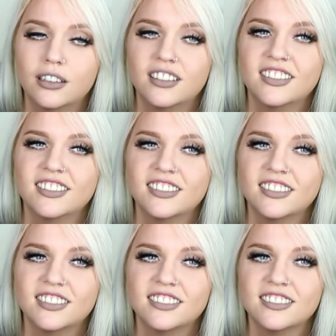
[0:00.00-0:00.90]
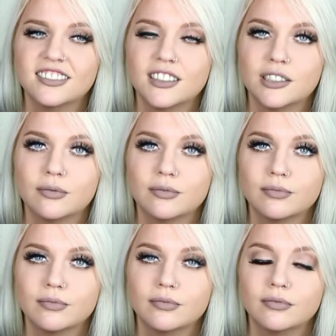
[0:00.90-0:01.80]

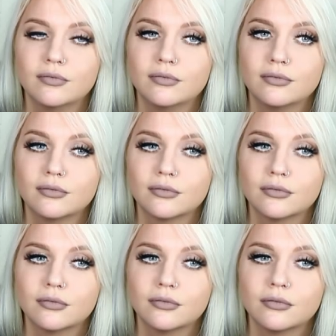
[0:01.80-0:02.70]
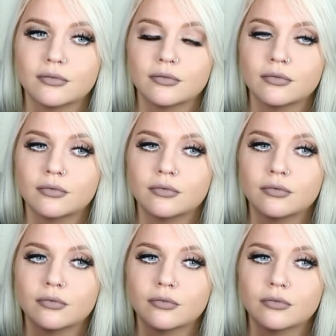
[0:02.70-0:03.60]

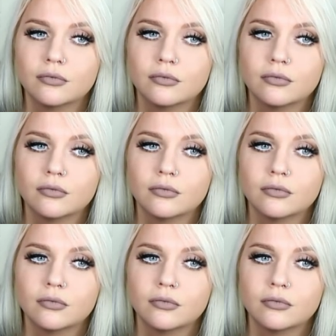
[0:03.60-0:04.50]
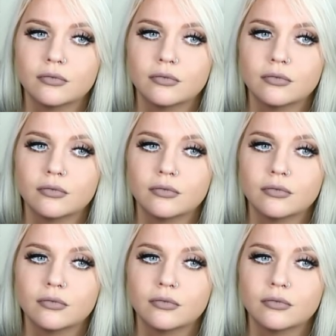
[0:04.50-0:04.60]
This person isn't speaking.